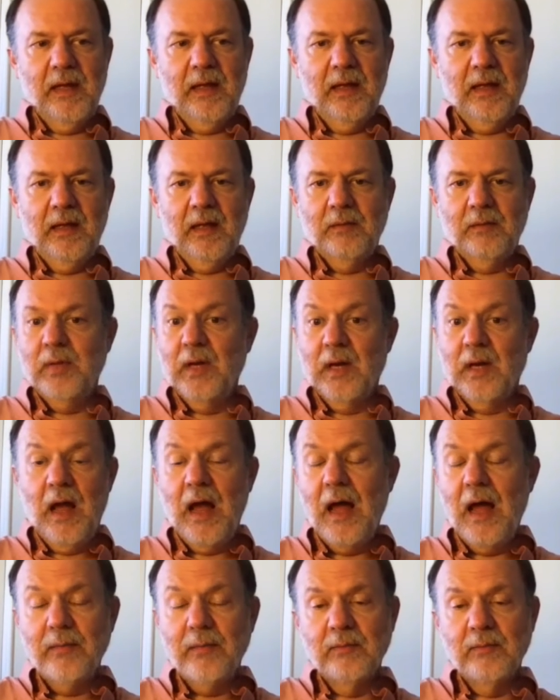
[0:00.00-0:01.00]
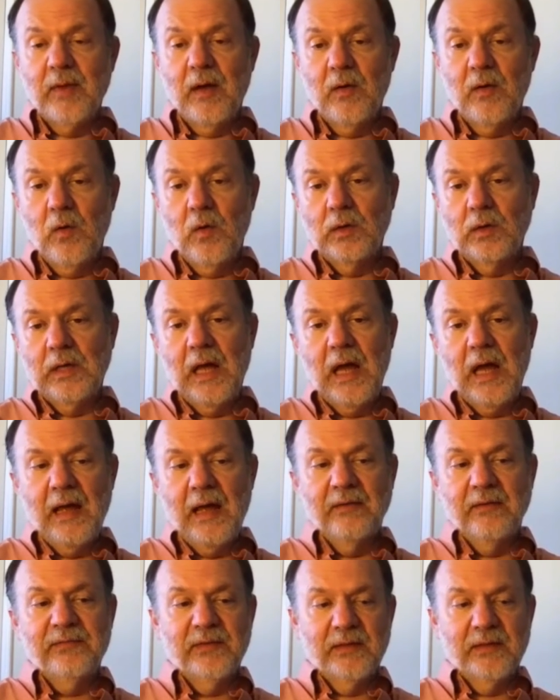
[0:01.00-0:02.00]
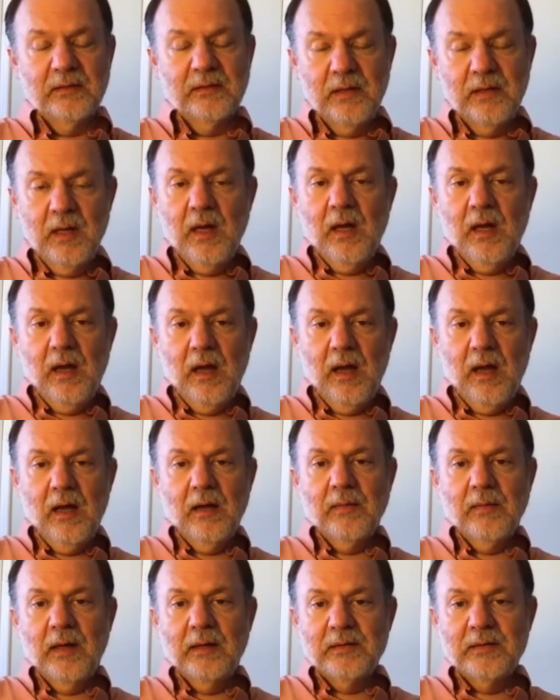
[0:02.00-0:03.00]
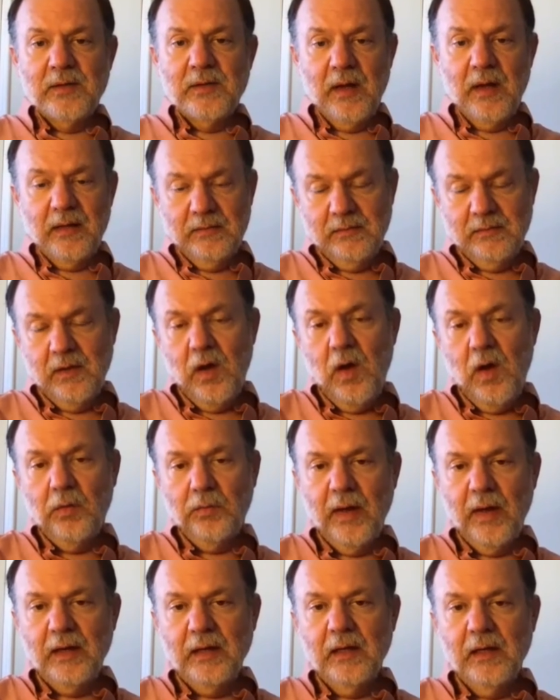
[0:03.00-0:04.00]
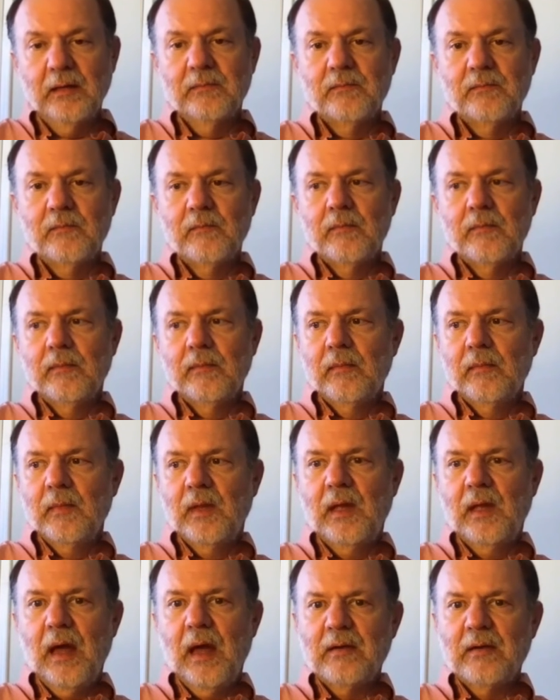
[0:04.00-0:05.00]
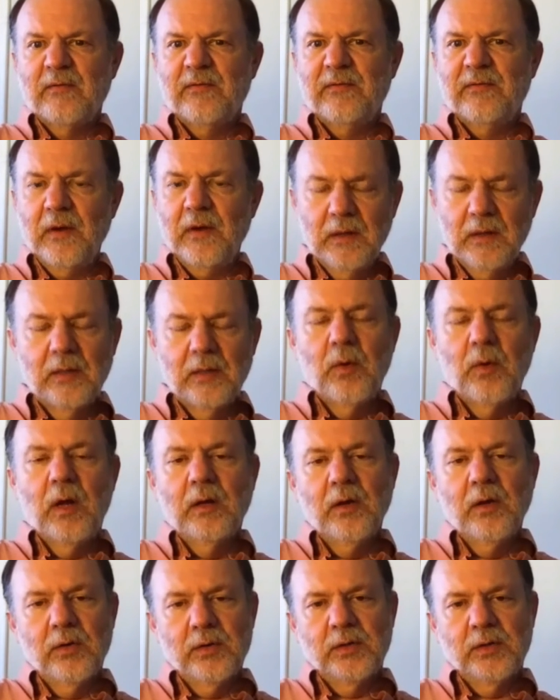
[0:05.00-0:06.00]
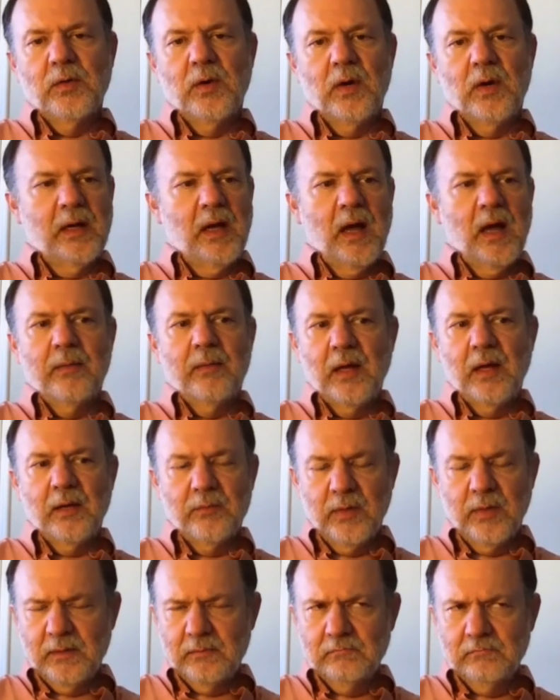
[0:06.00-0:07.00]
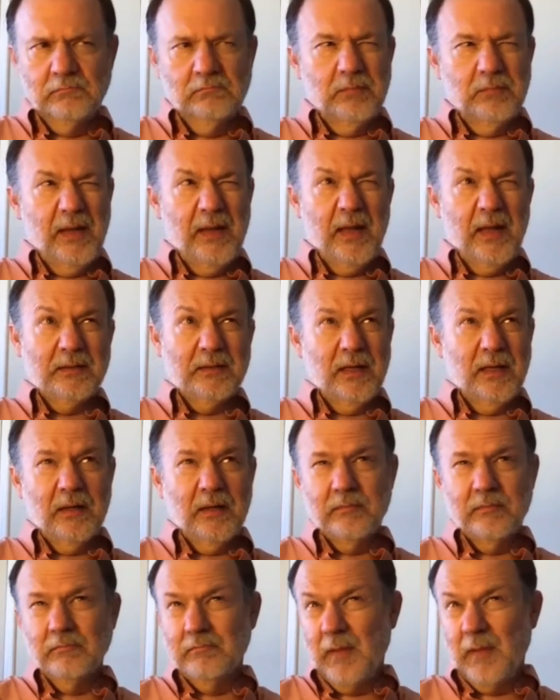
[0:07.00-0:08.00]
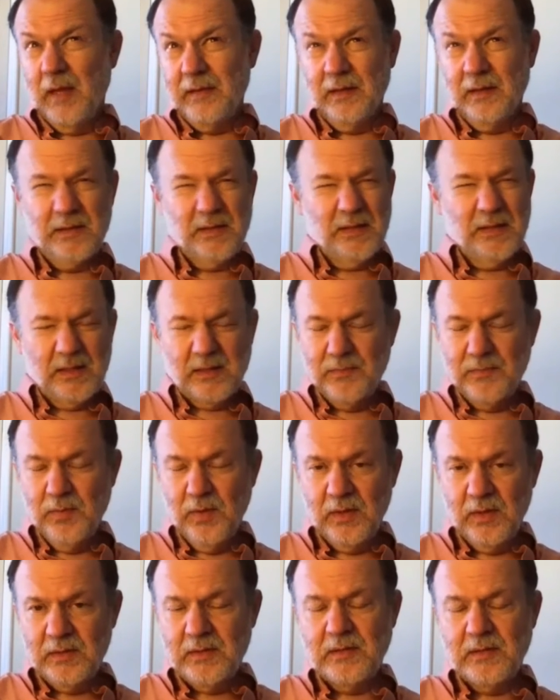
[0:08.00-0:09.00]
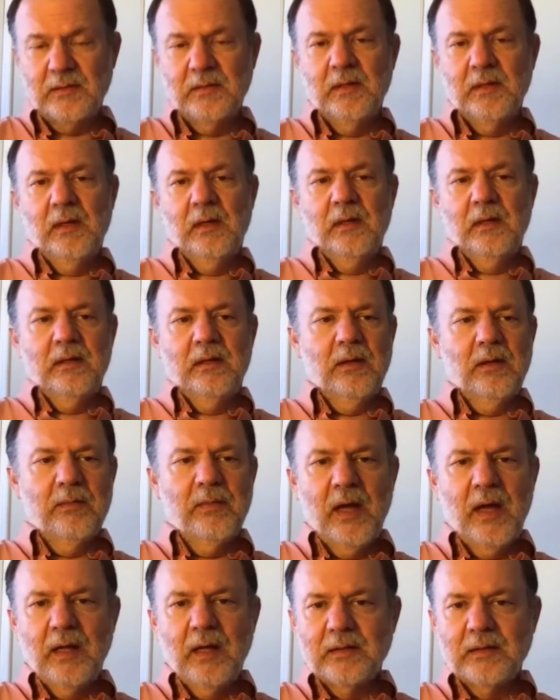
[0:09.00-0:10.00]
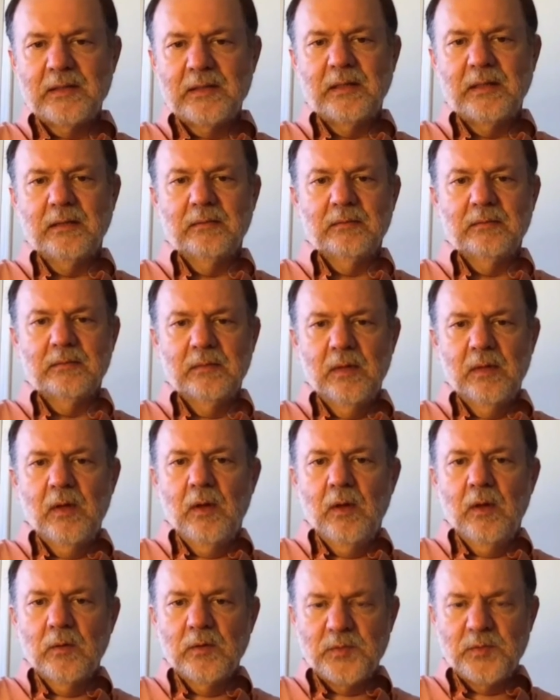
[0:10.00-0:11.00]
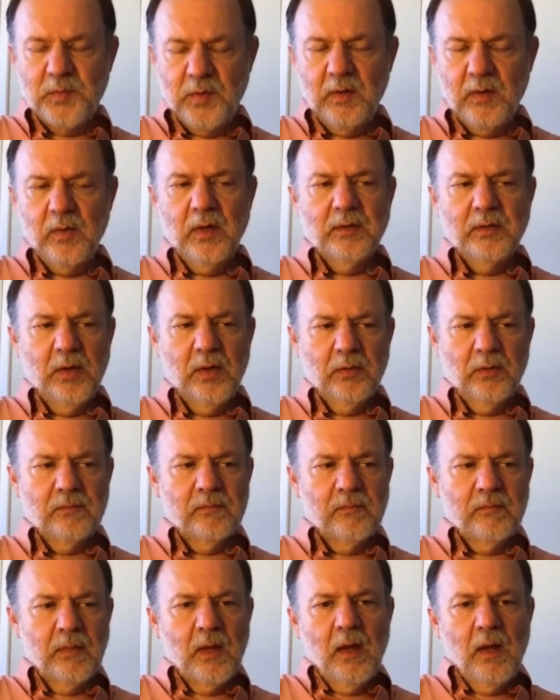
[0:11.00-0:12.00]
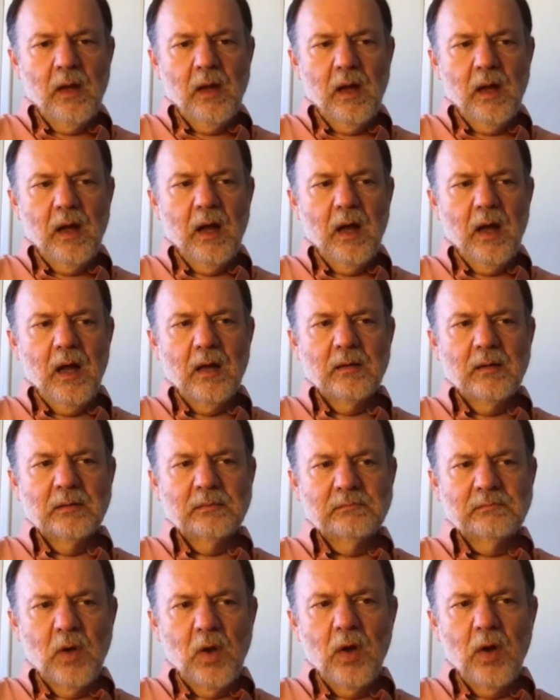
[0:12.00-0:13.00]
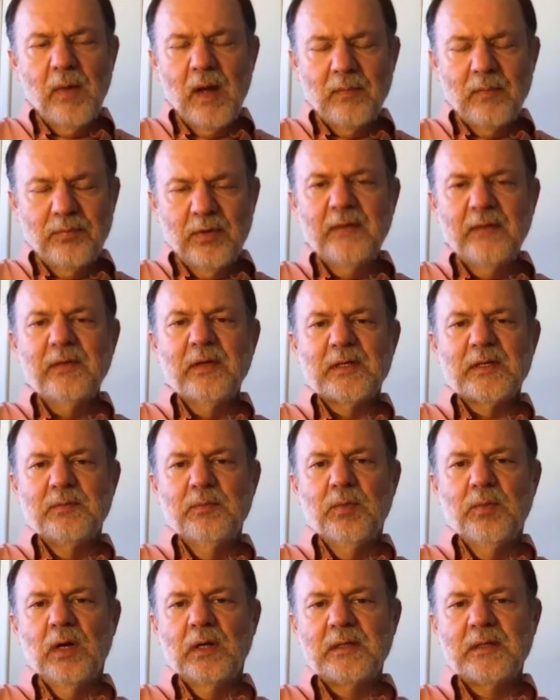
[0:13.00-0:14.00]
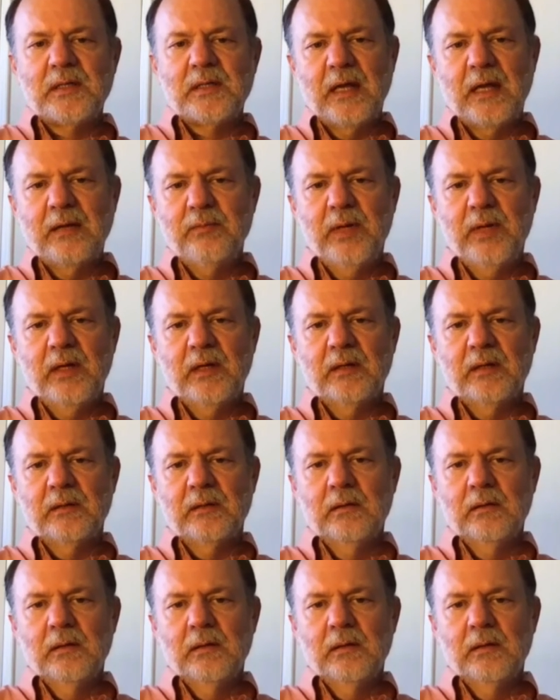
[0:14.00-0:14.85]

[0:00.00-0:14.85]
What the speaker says: had been a hobby my whole life, and so I'd already gotten fairly well known in origami. I'd written, by that time, I think 6 books, thereabouts, and was pretty well known. All my previous books had been